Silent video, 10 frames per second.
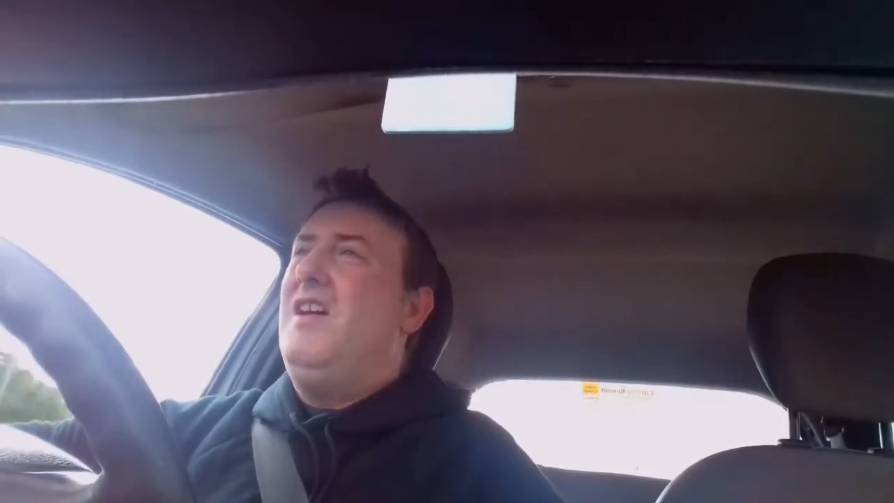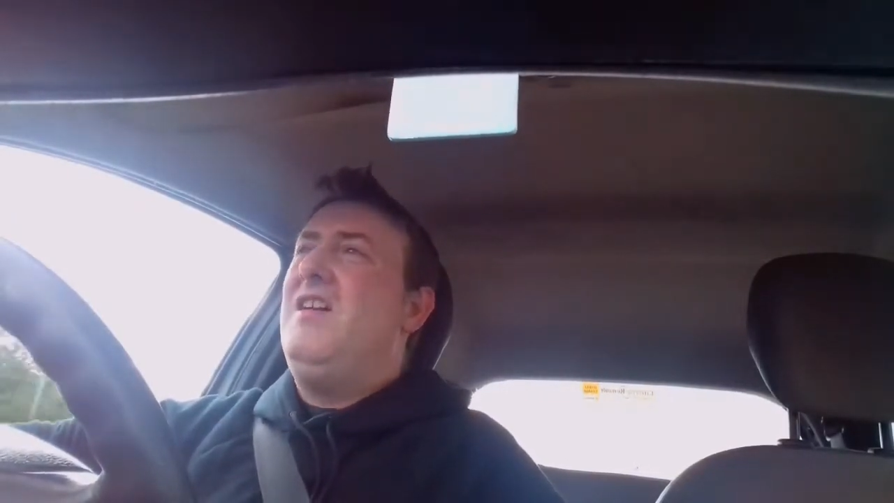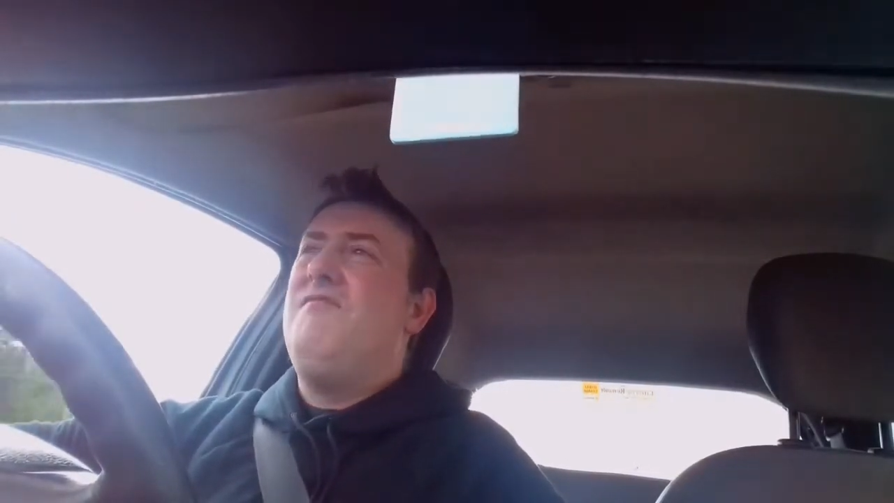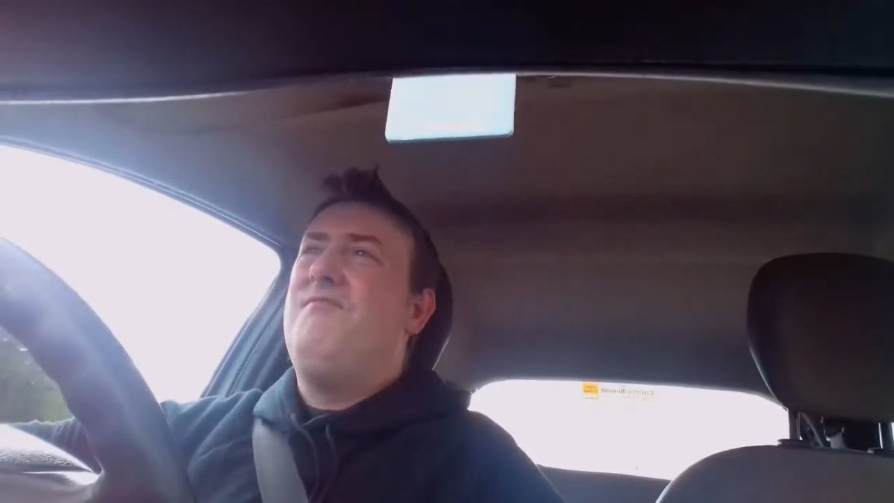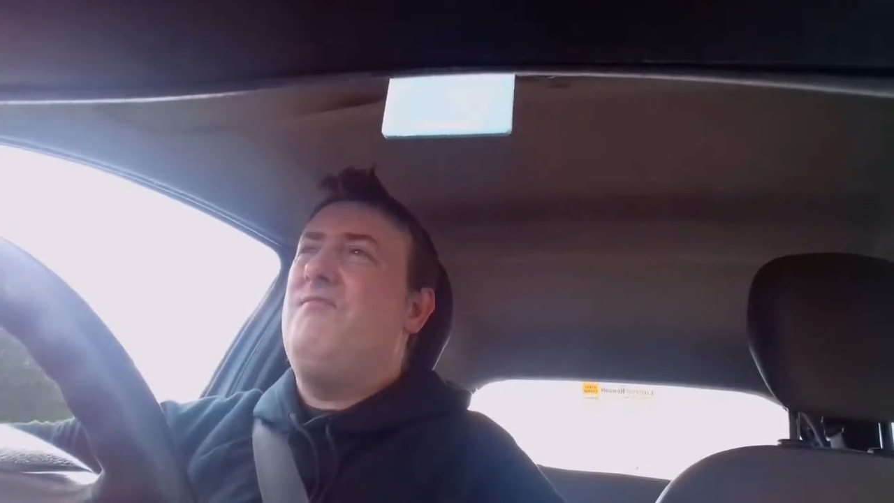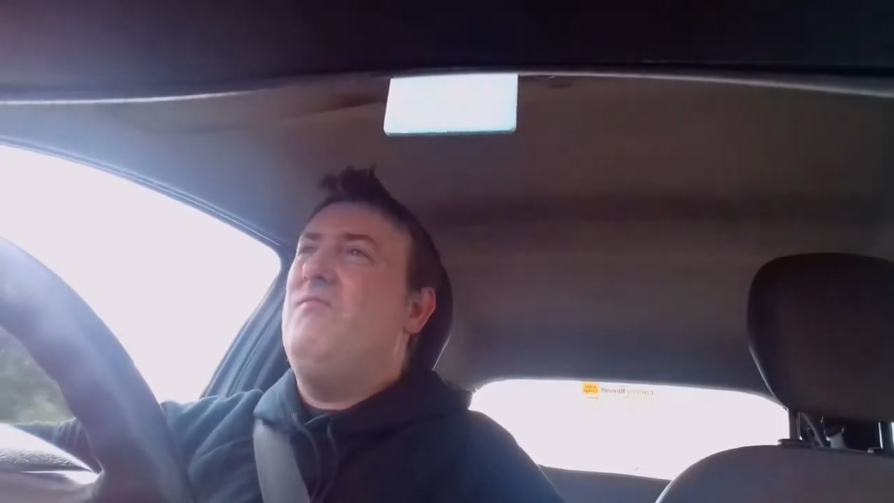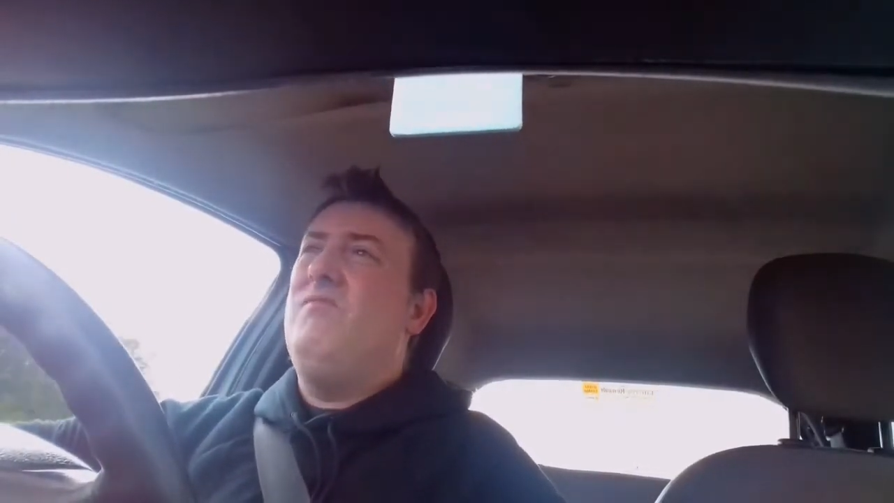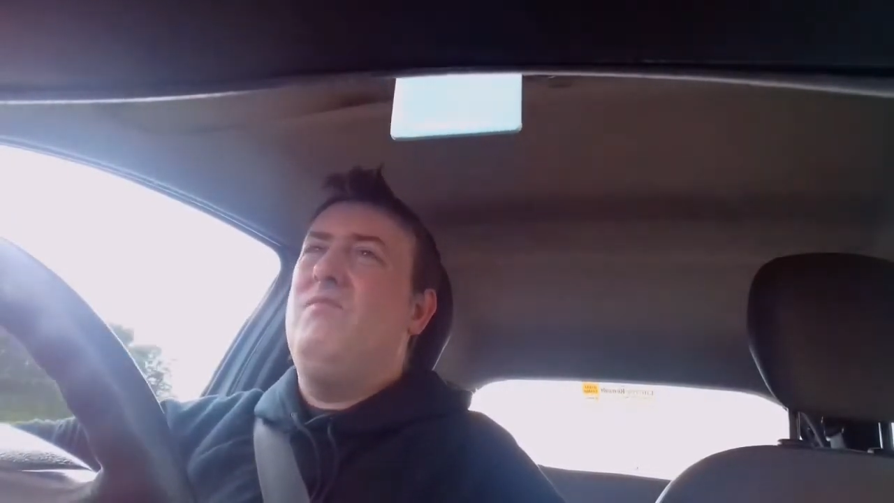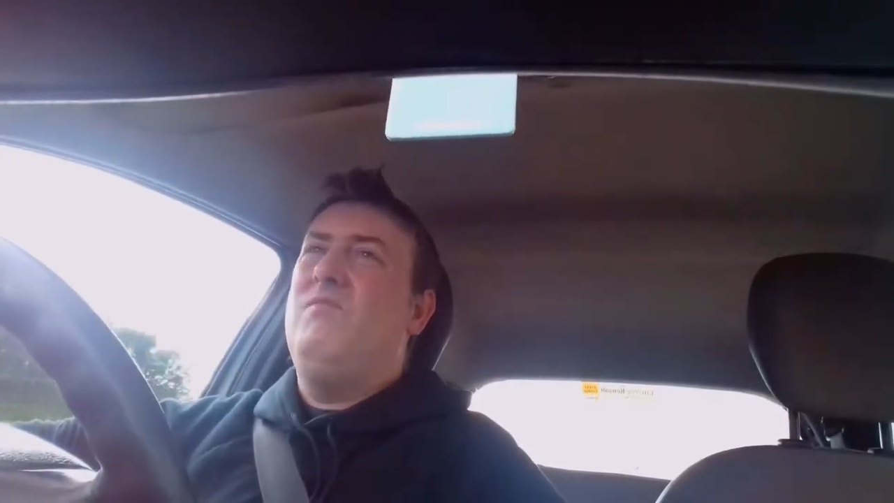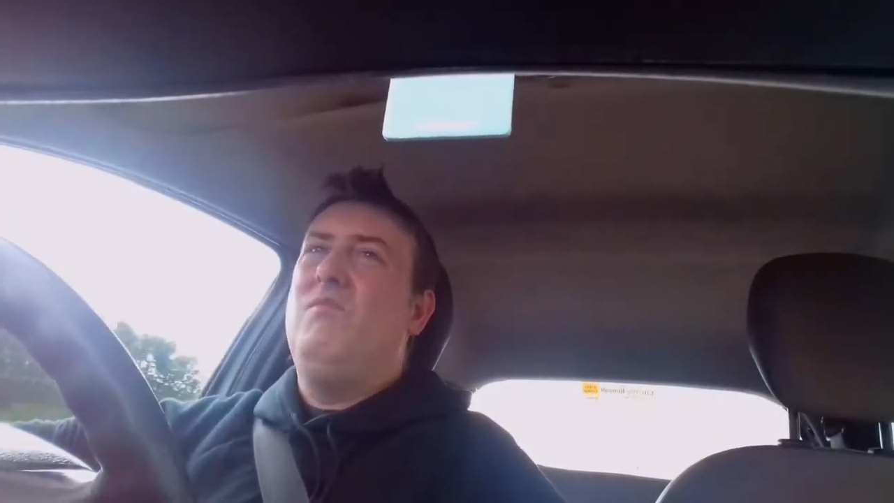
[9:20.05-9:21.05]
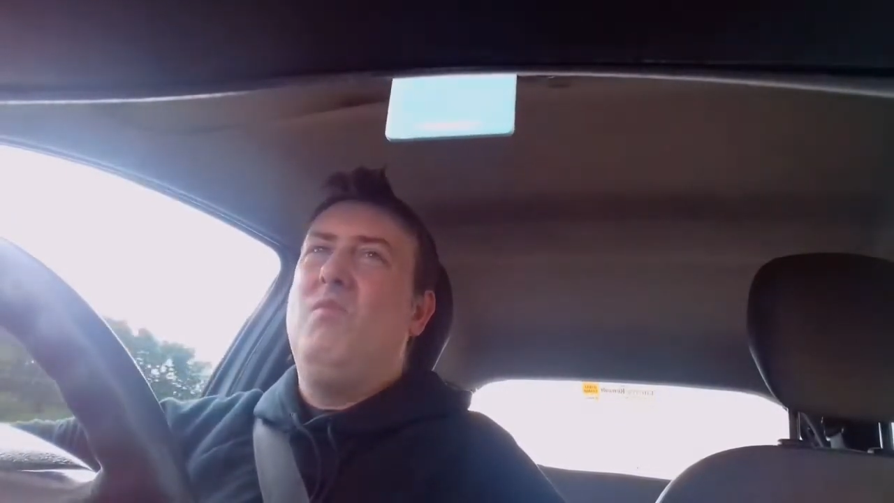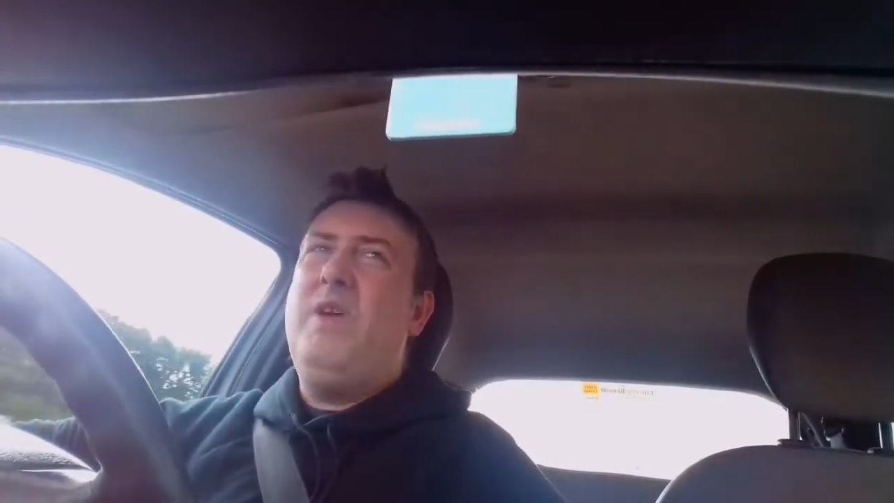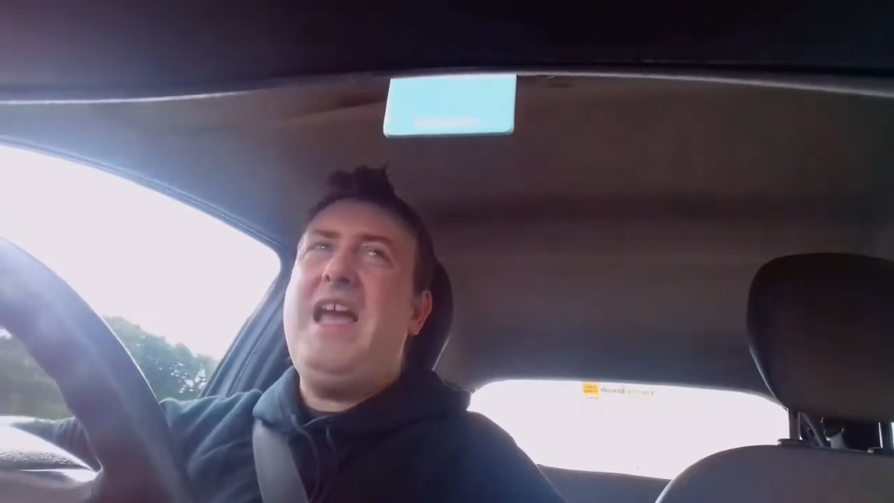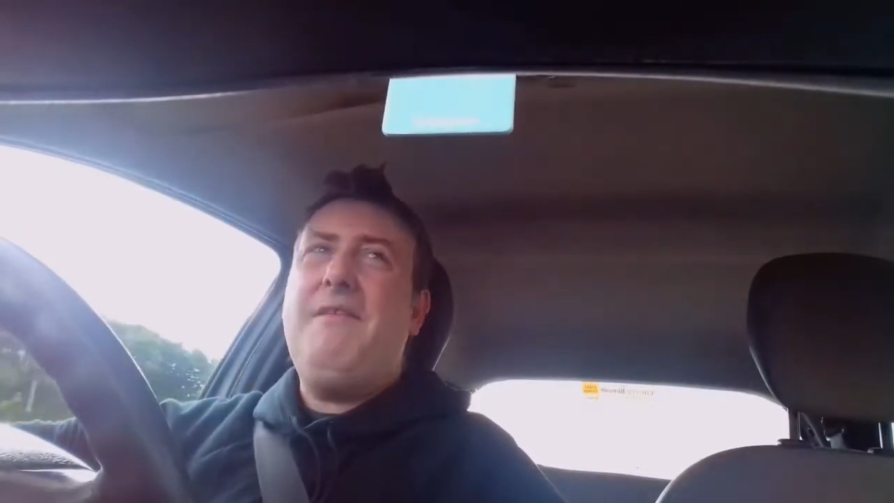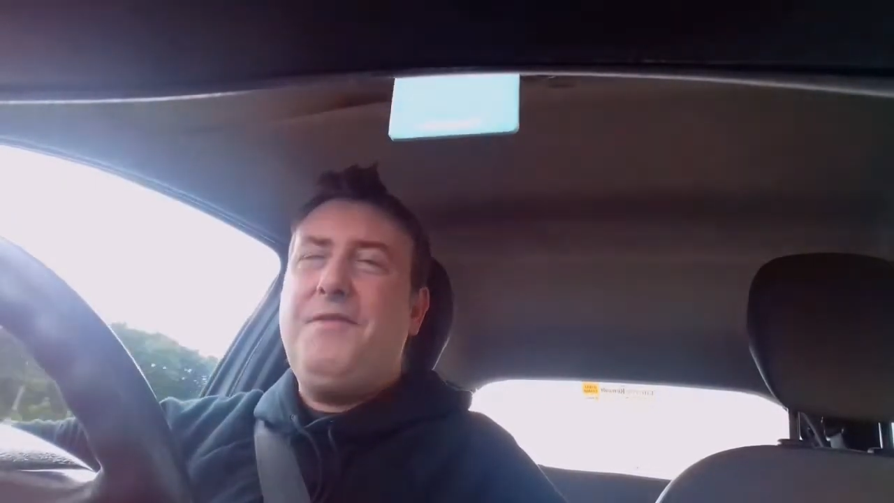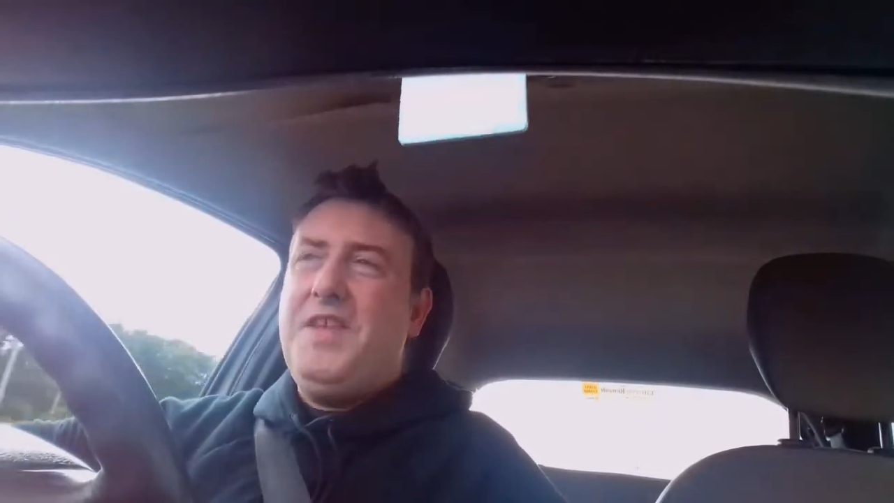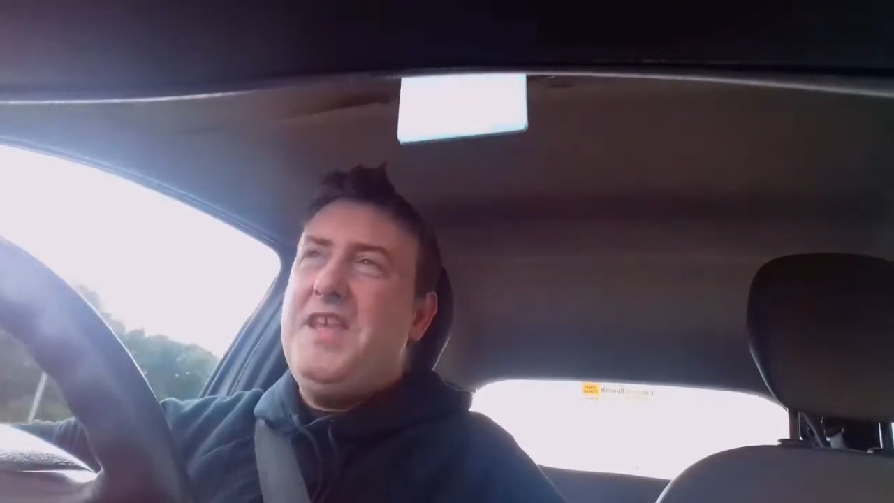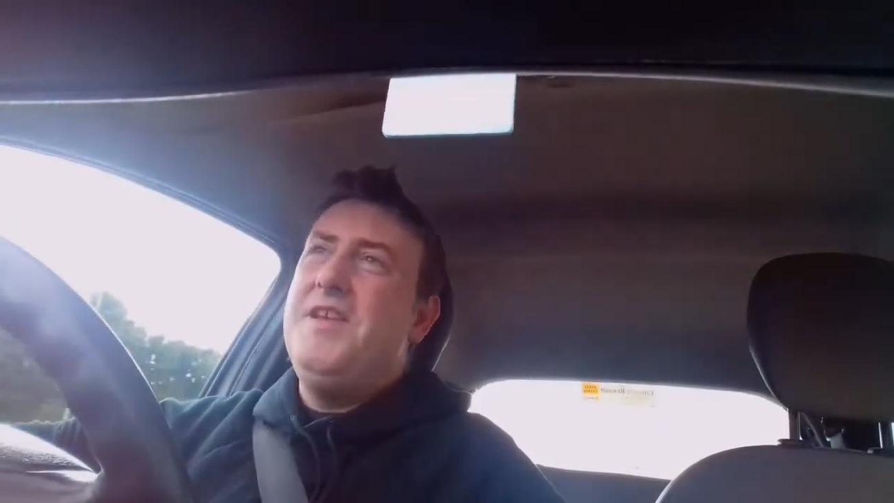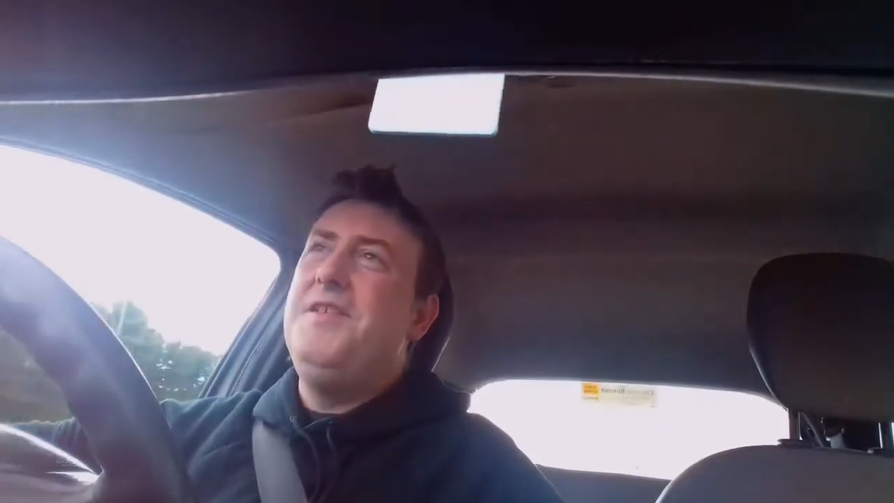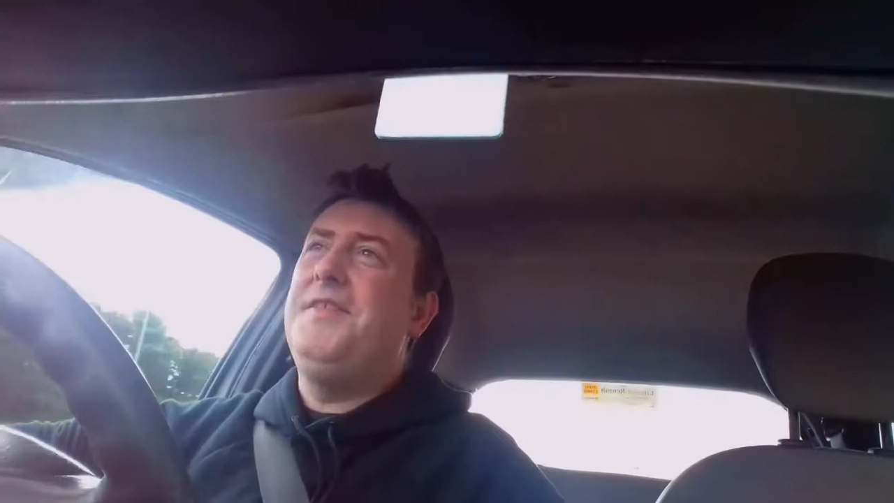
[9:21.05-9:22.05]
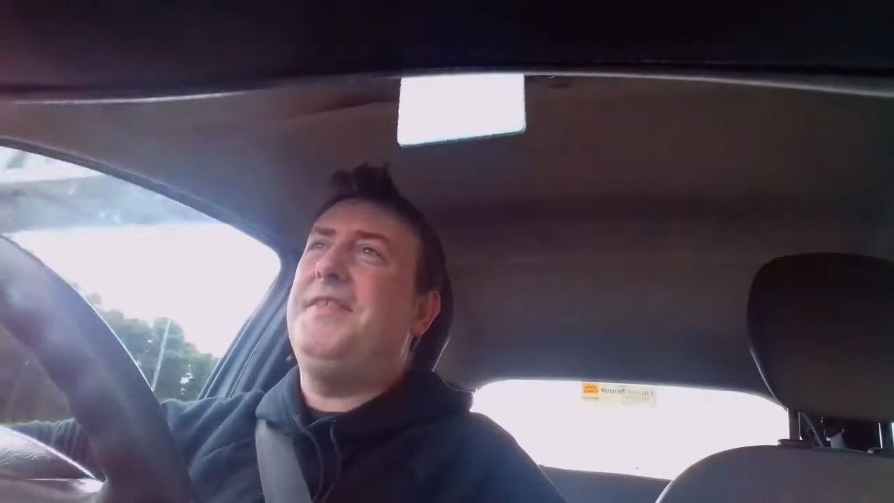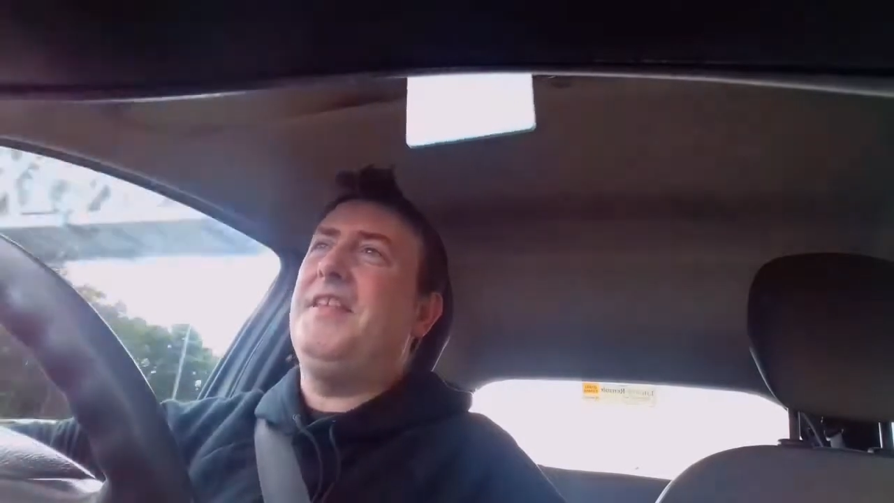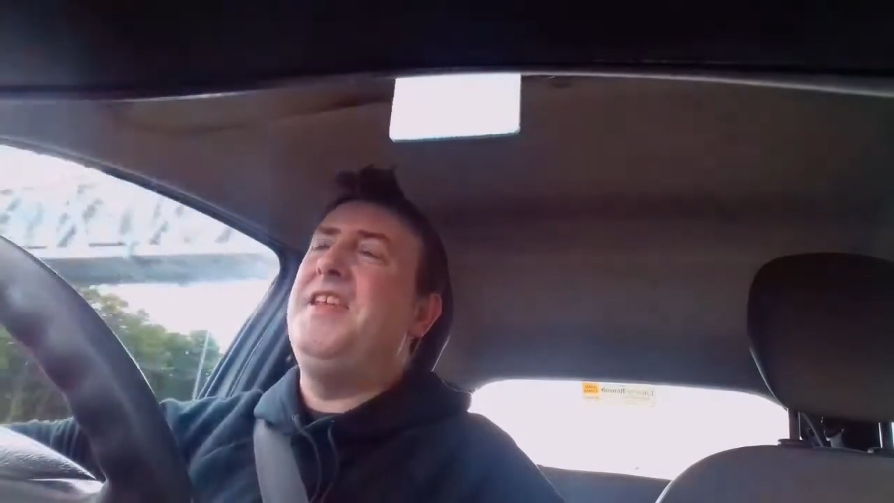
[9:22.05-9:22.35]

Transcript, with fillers: Um, we have to use